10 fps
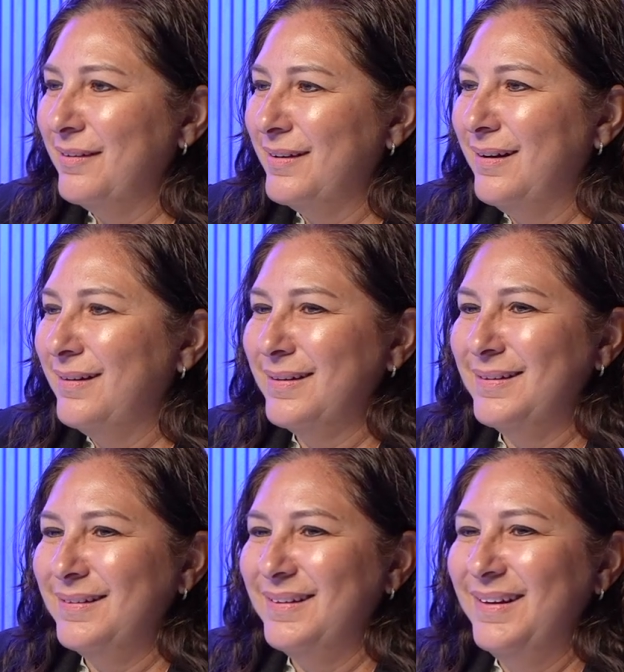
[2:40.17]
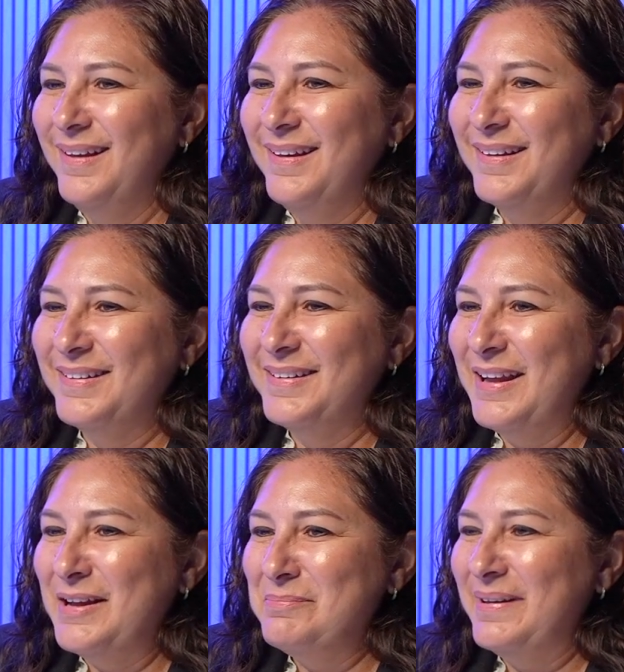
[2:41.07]
young and could
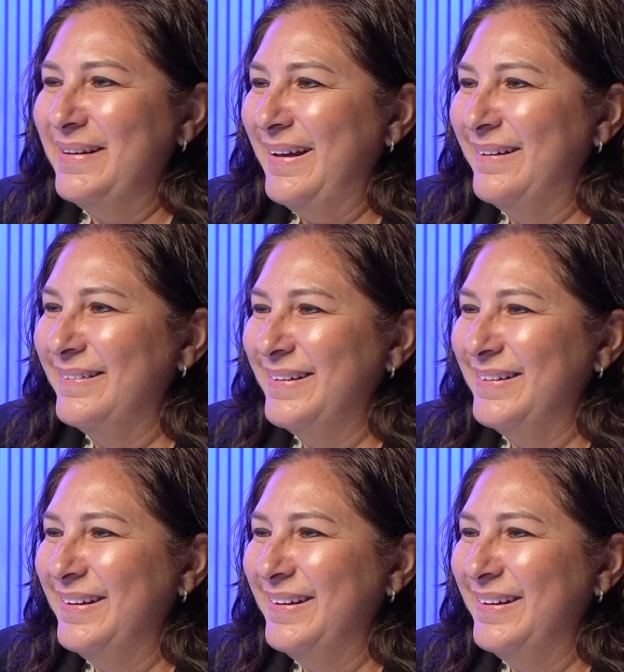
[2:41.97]
get up and down and,